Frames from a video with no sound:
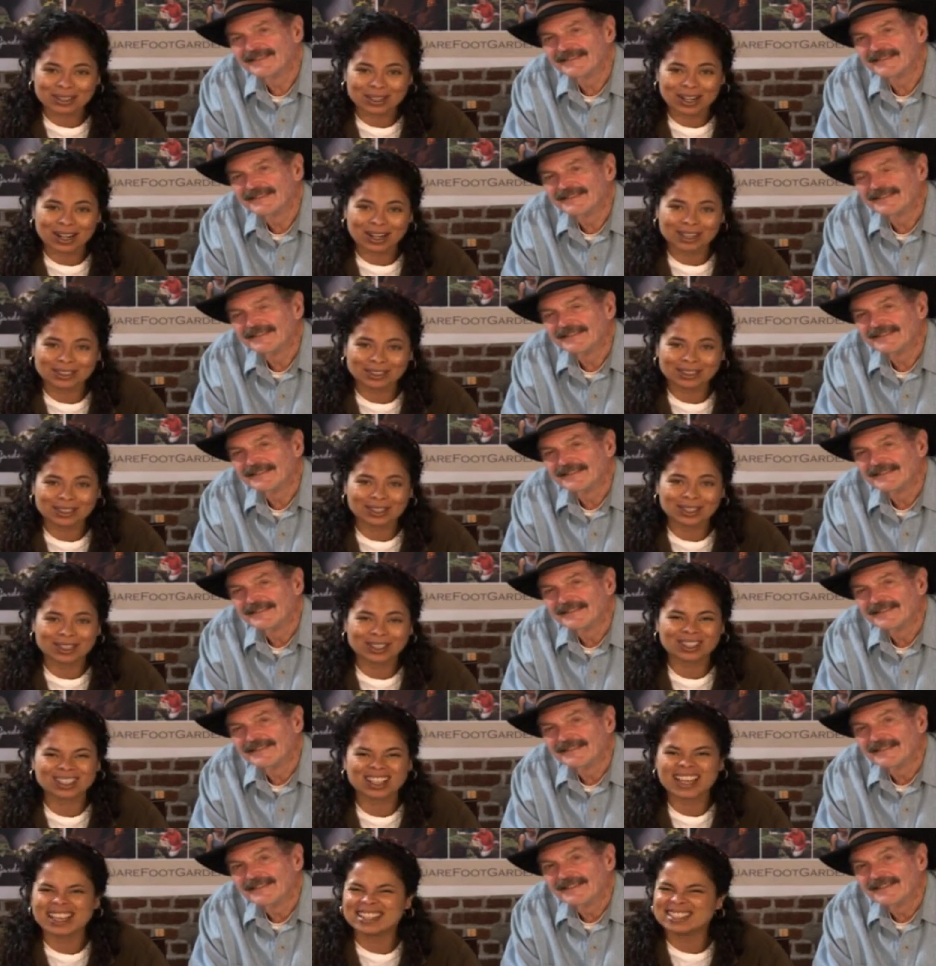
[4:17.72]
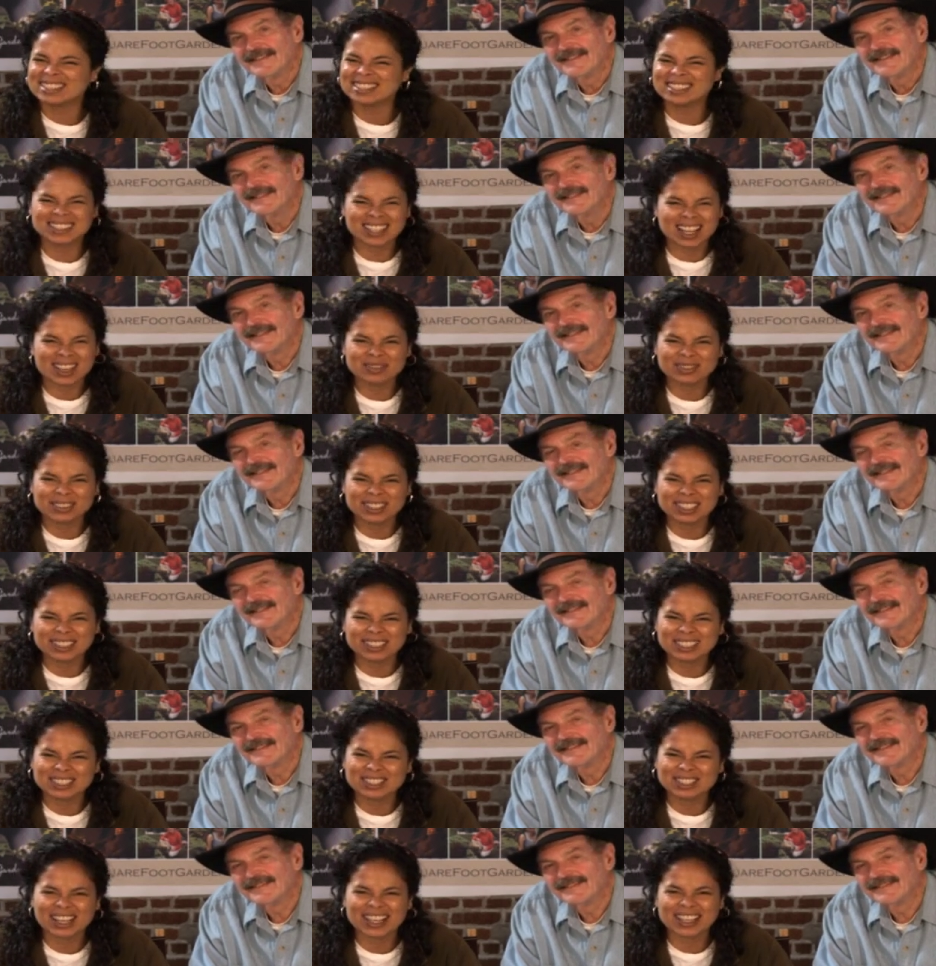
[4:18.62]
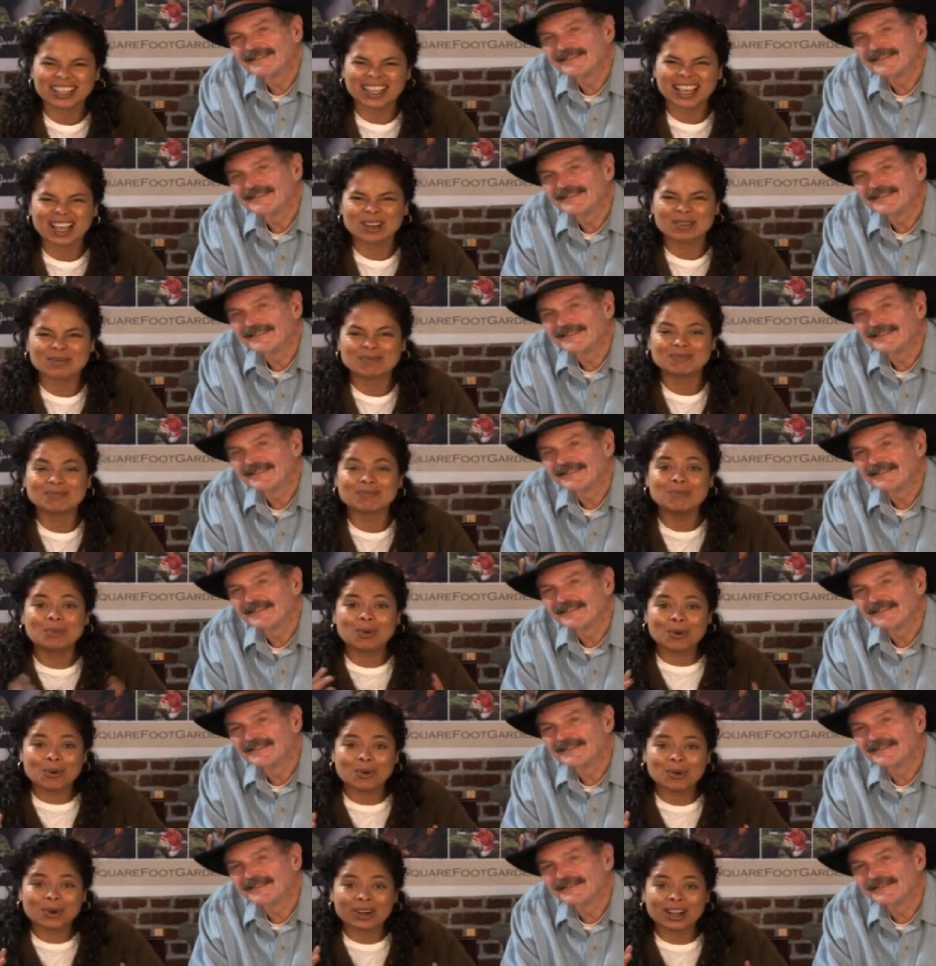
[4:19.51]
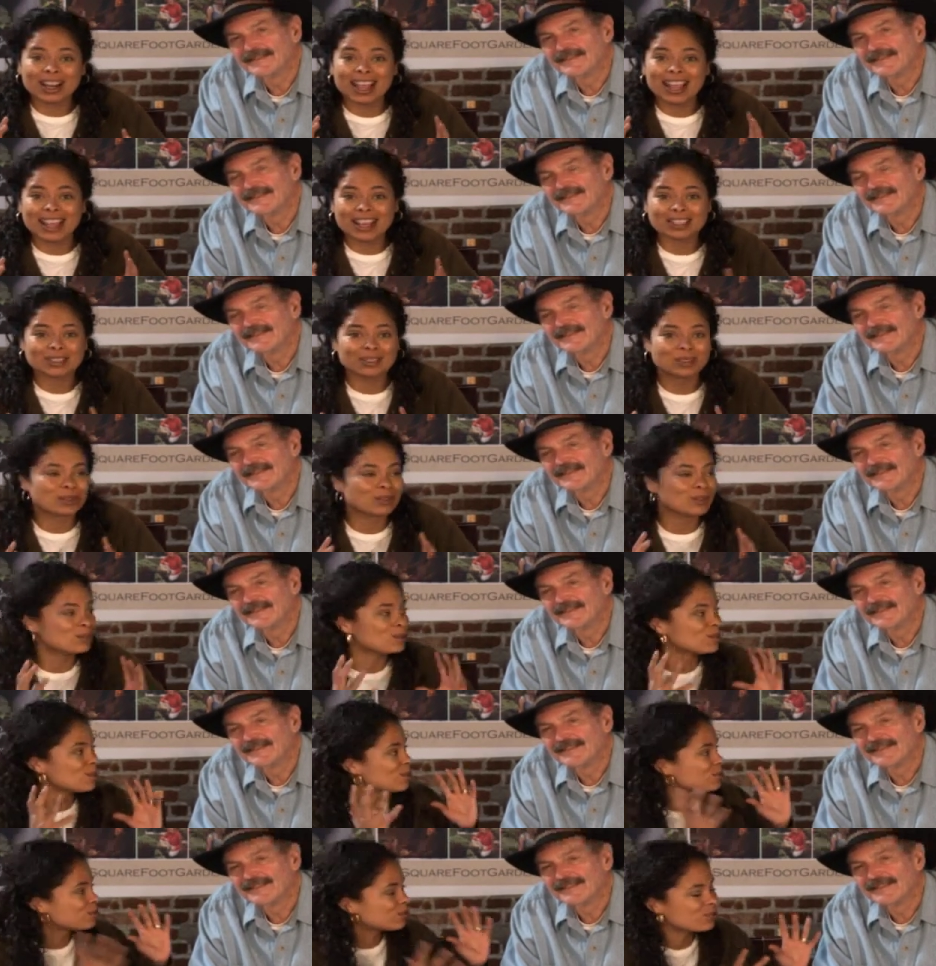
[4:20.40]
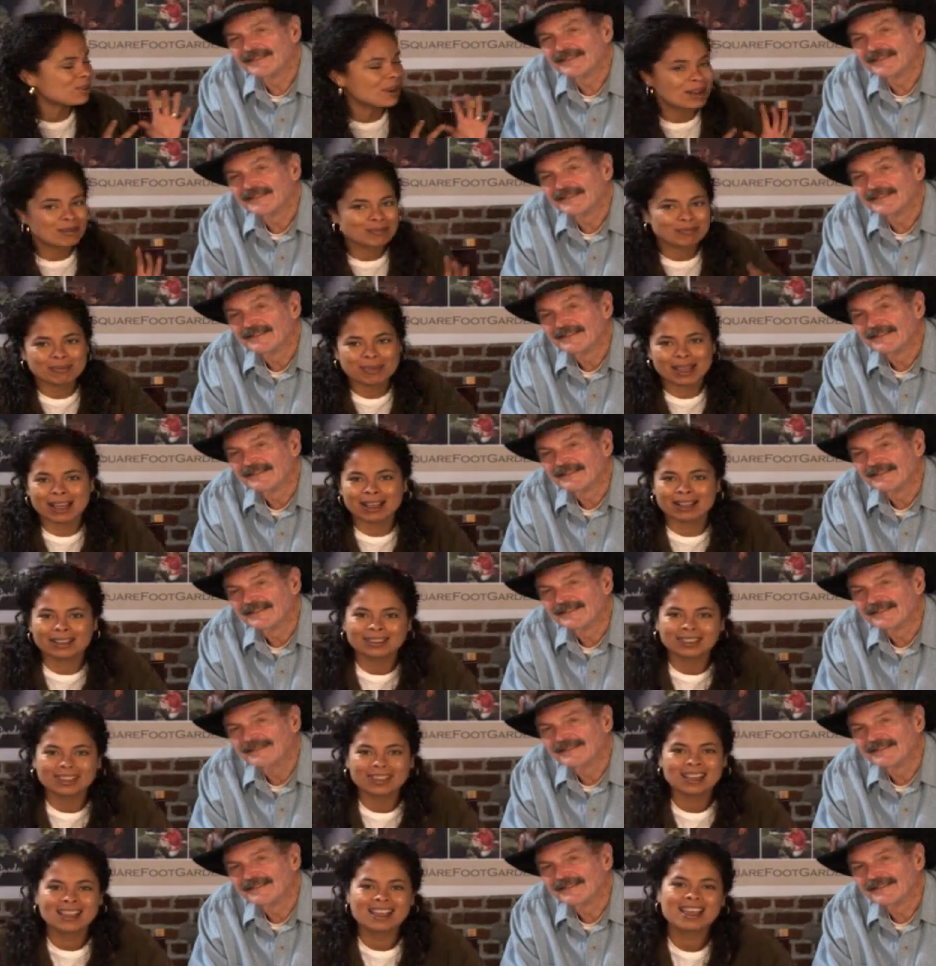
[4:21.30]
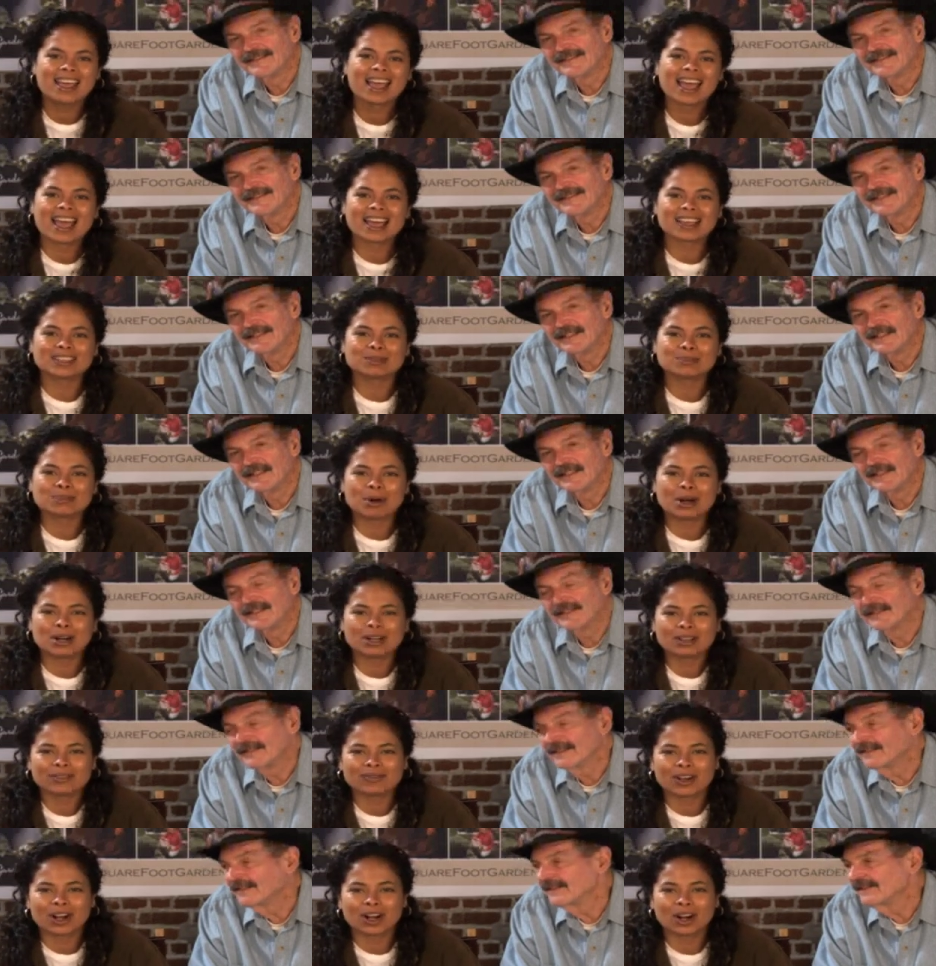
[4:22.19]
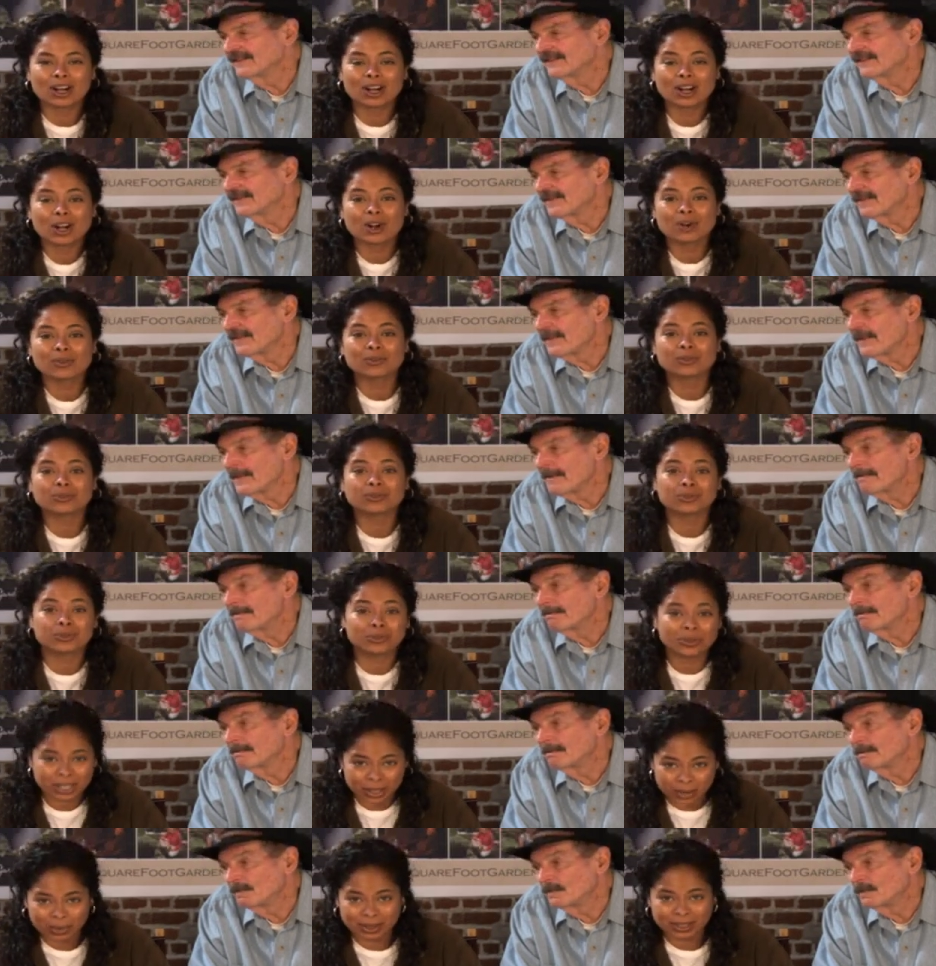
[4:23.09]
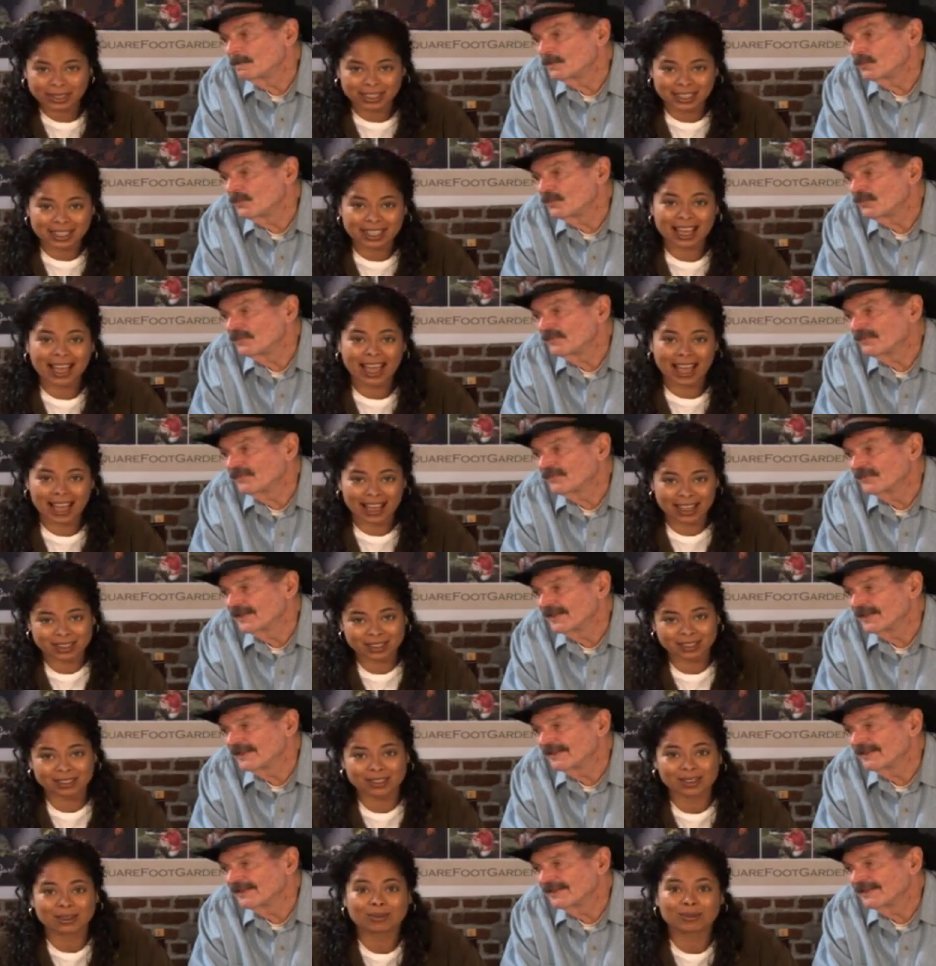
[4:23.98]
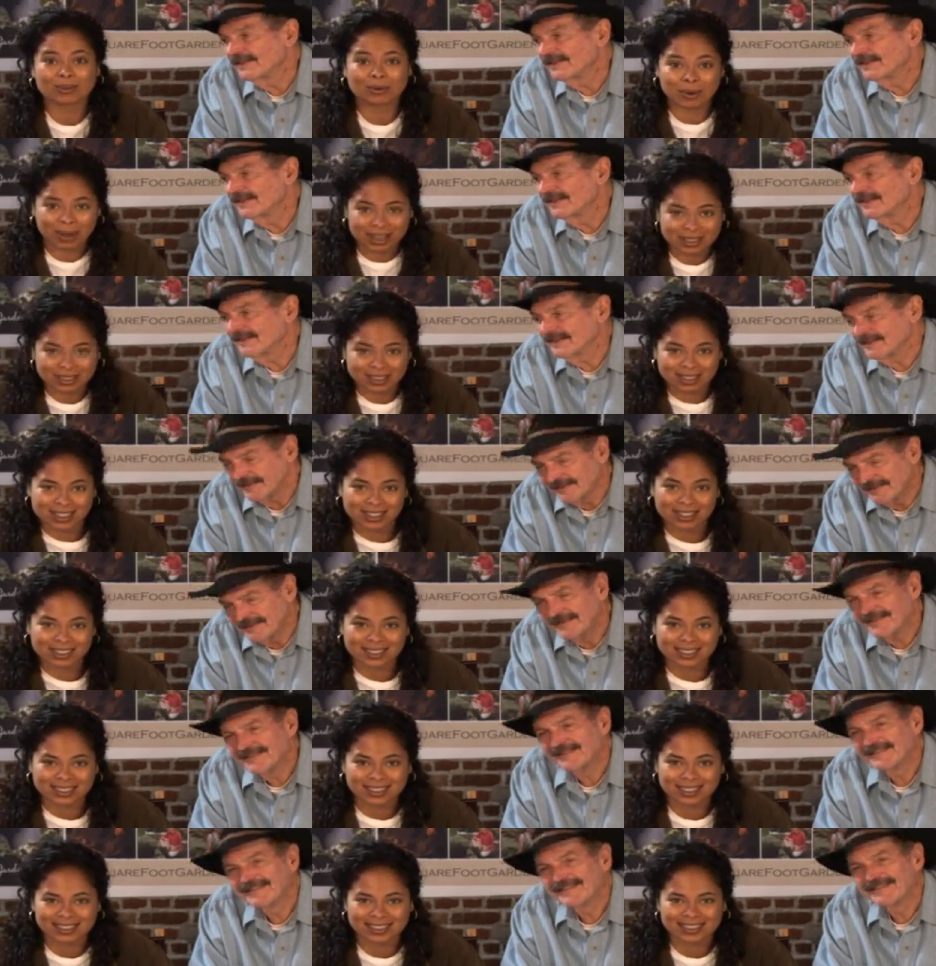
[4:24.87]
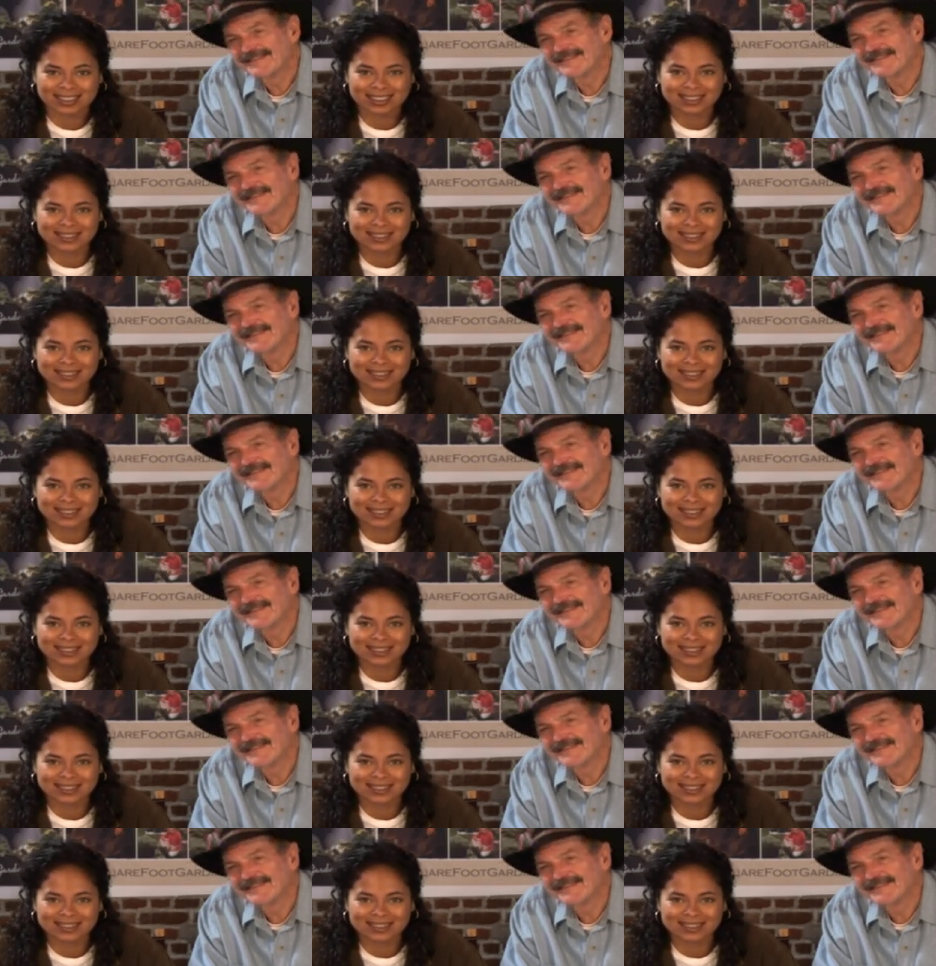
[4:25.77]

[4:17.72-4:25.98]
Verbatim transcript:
Speaker 1: the Garden Girl, and definitely check out more answers from Mel as part of our frequently asked questions.